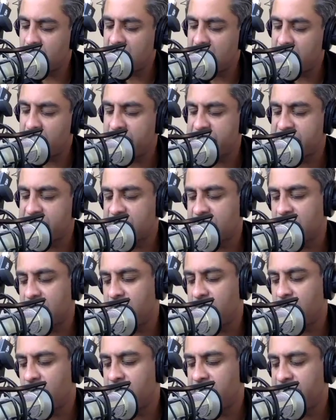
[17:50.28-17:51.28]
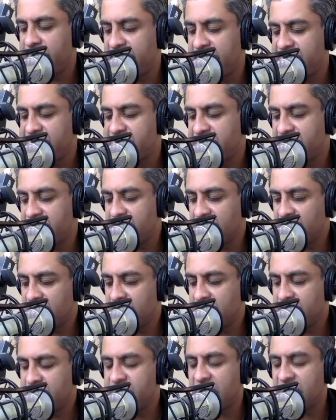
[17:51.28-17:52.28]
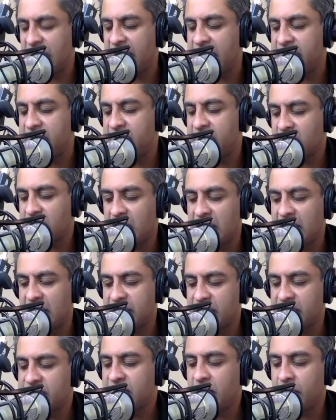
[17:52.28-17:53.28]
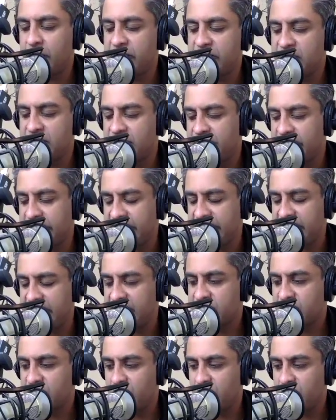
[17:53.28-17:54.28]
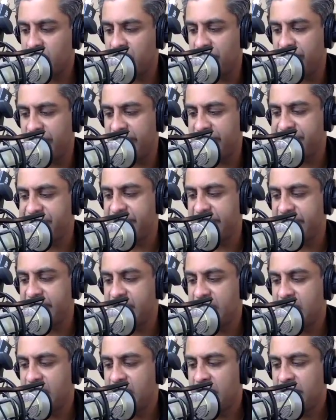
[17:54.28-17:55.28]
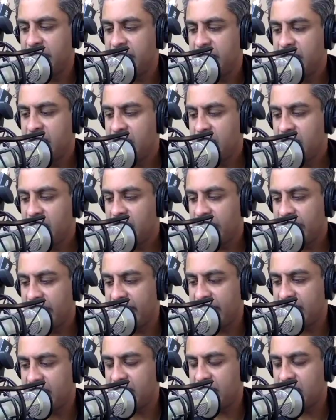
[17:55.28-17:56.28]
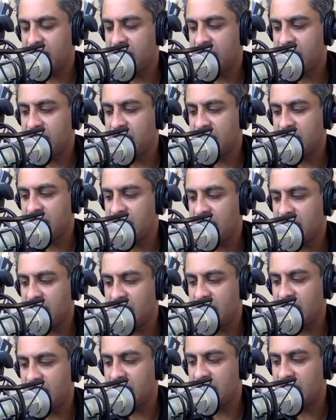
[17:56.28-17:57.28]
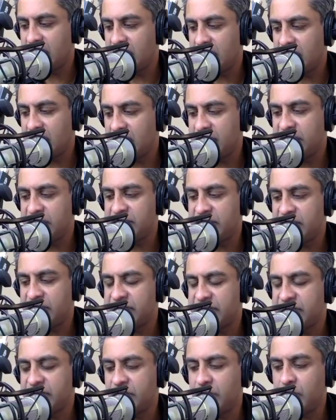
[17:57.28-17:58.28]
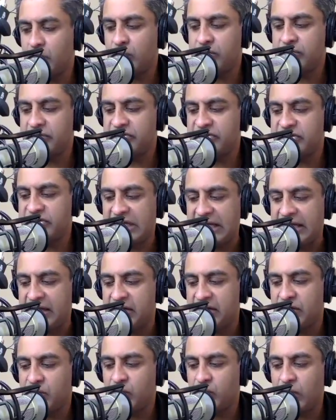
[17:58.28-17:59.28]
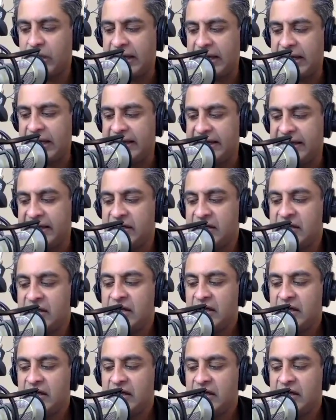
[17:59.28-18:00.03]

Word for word: Rod. What's the motivation though? There's underlying. There's always a financial motivation. Like, uh, is it just the the standard way